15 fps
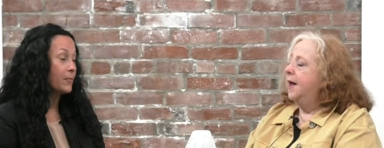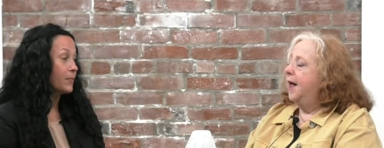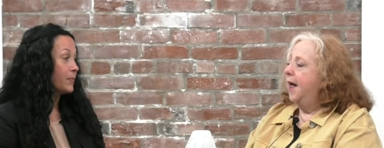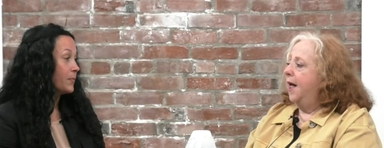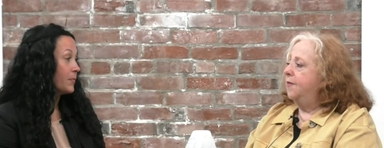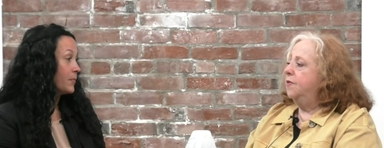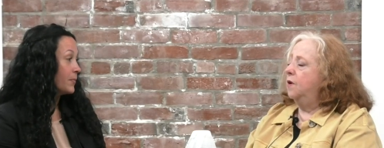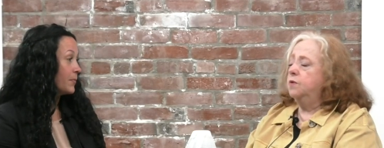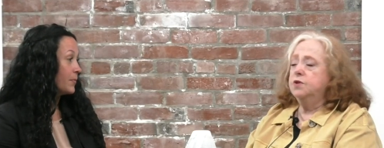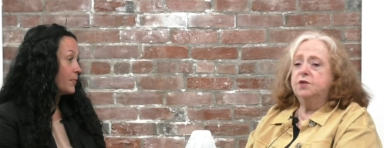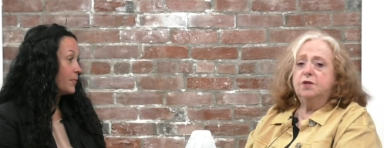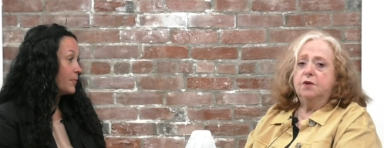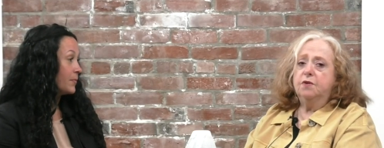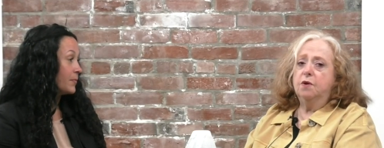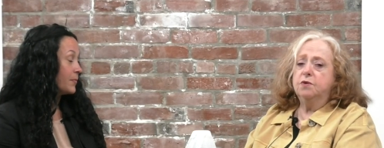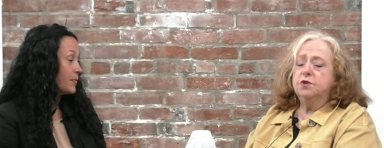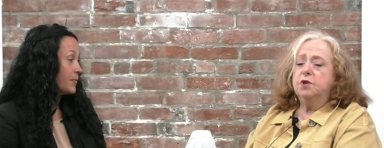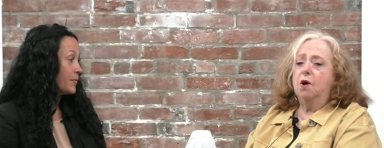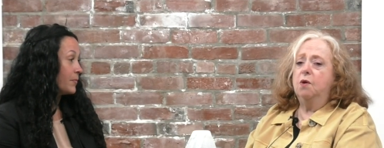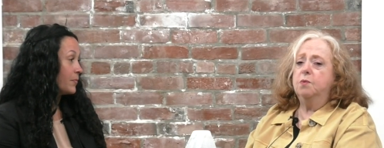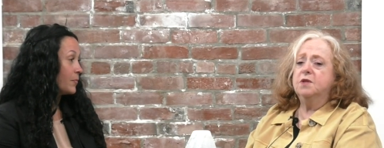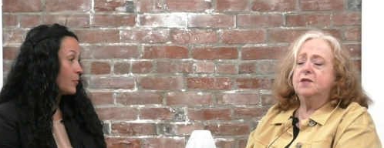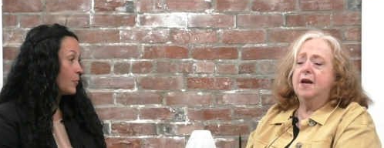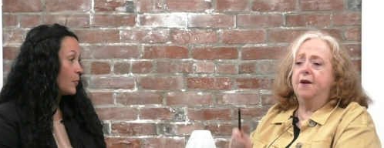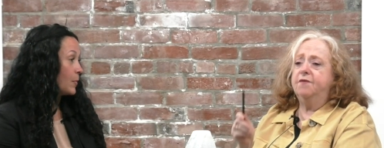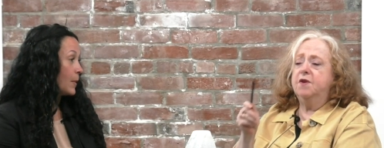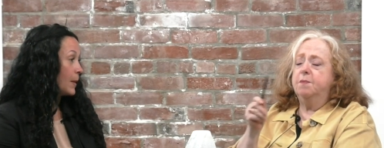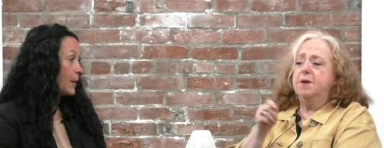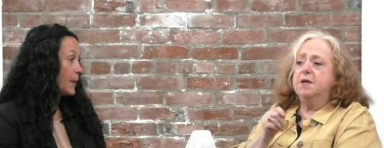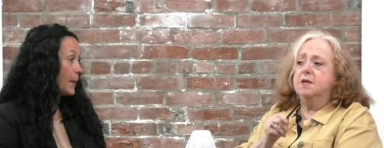Speaker 1: And those, those always have
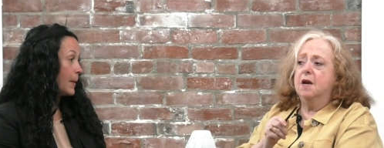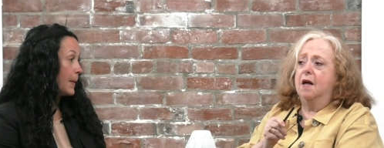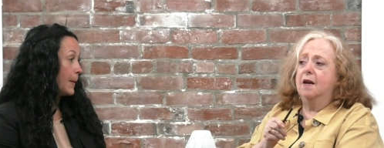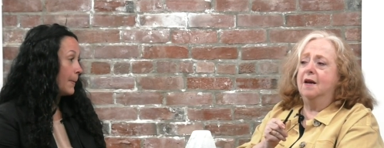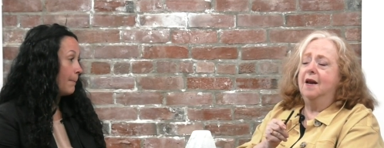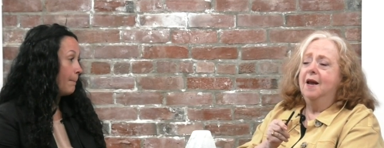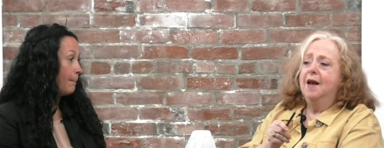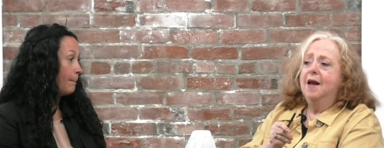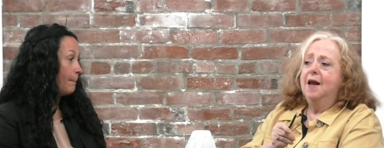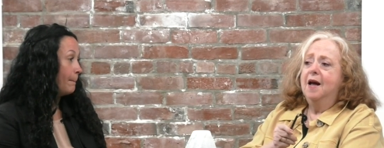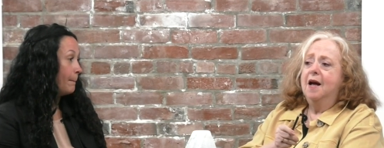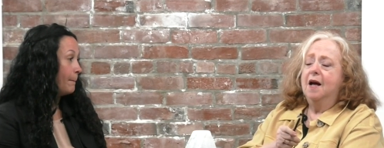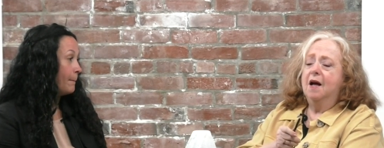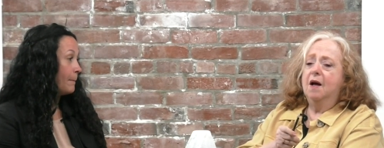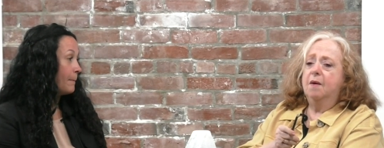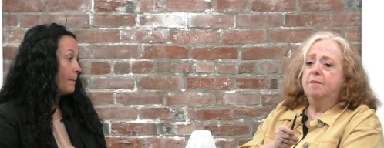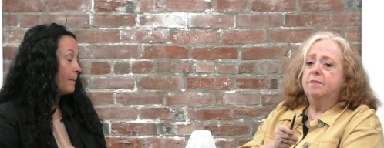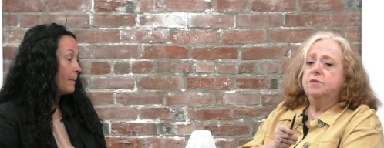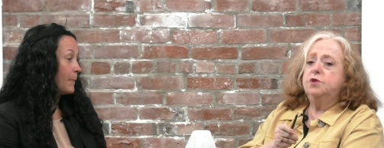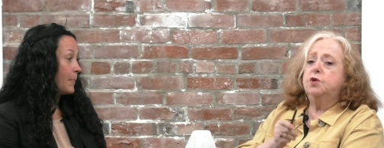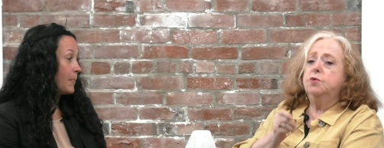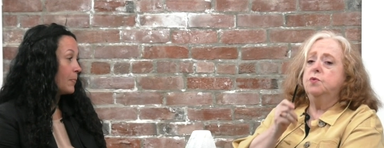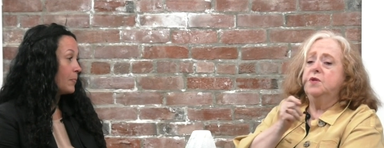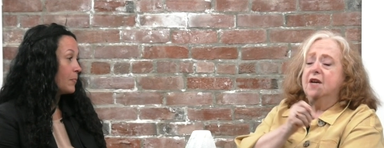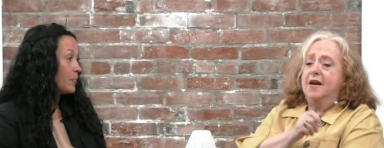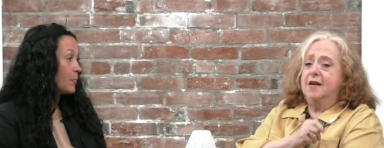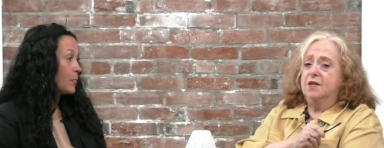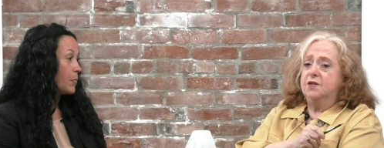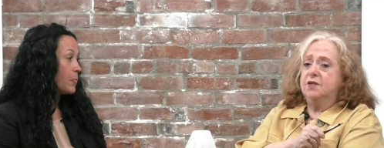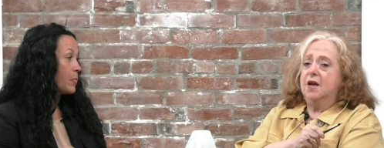to be done um, two
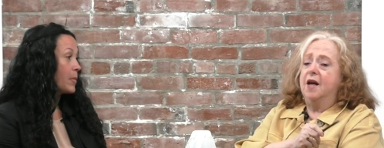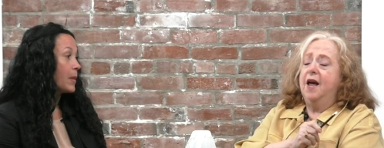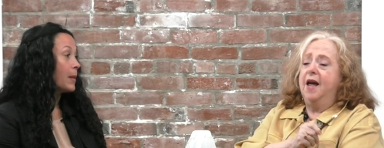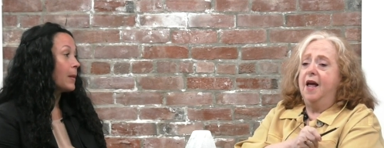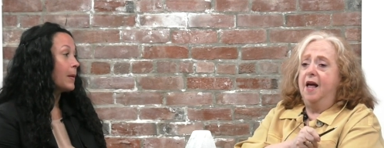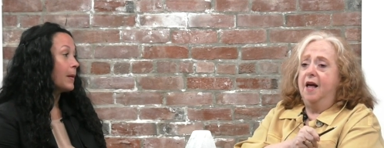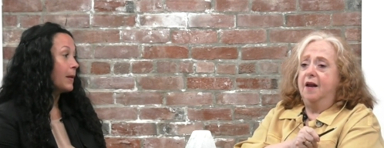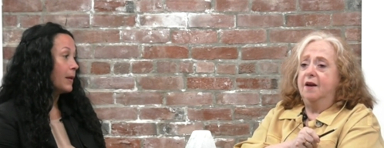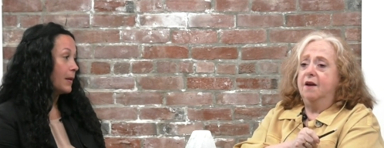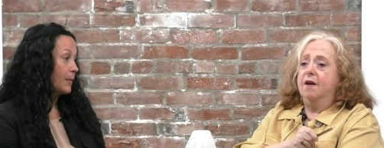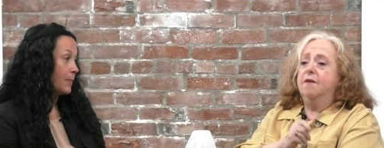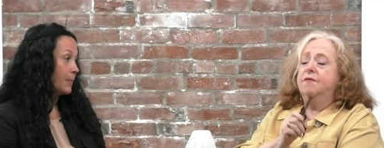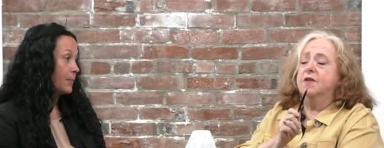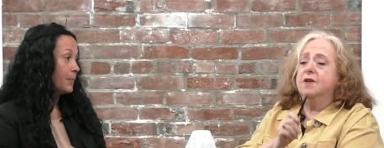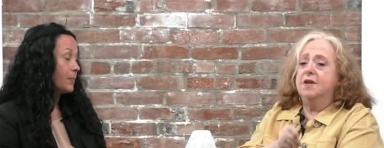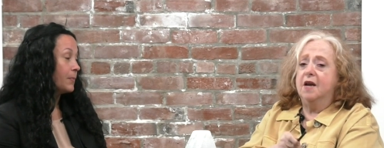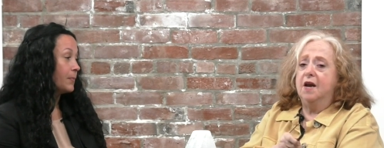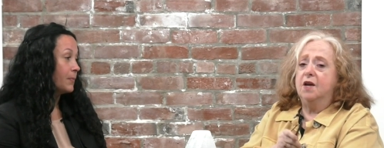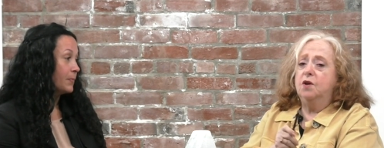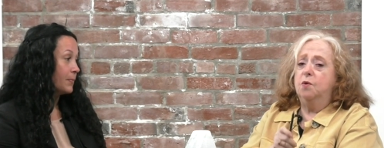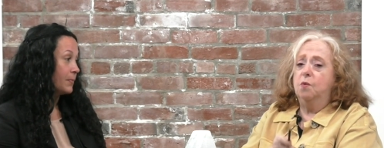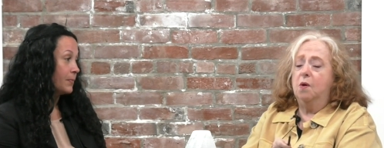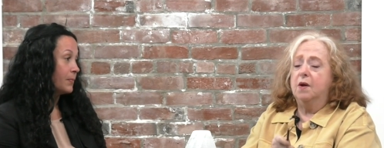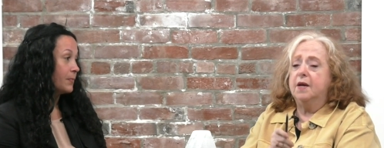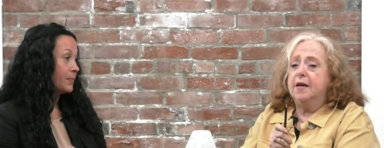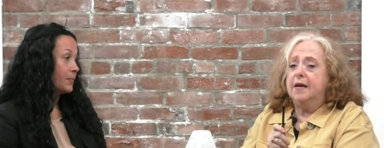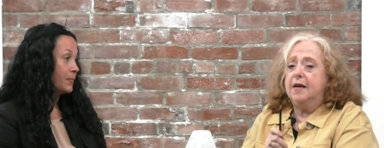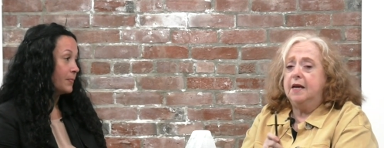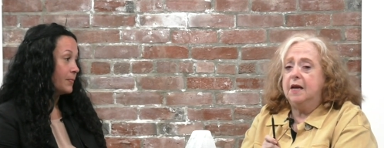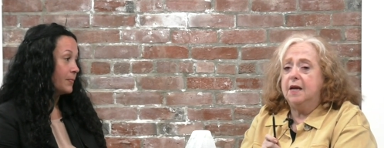days ahead of the day you want to
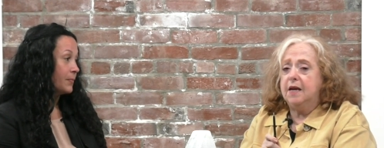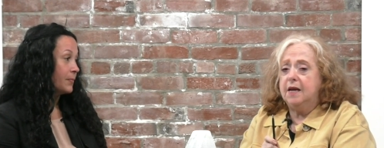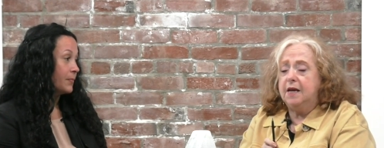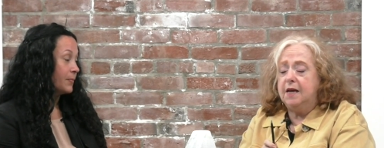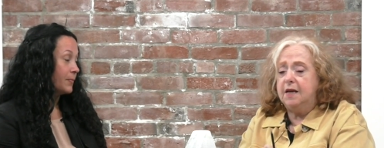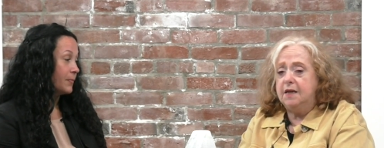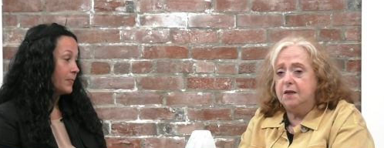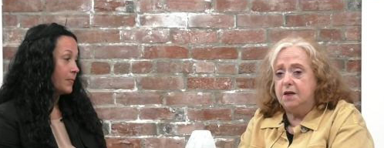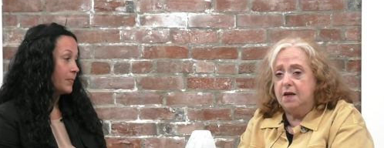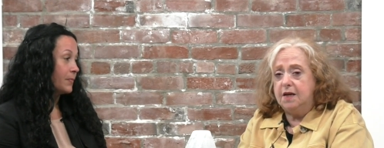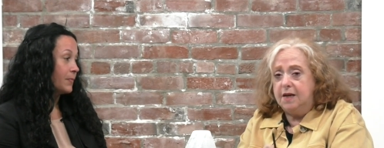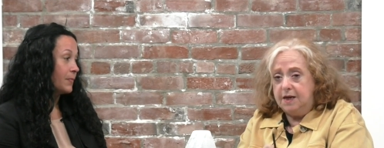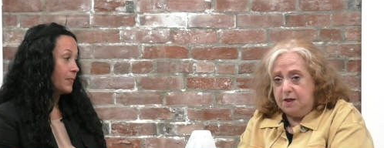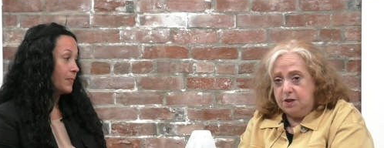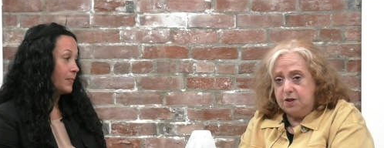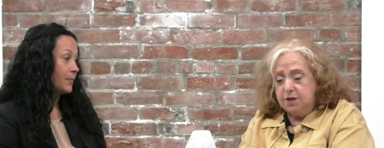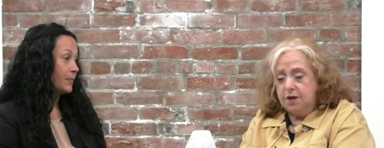eat. eat, eat.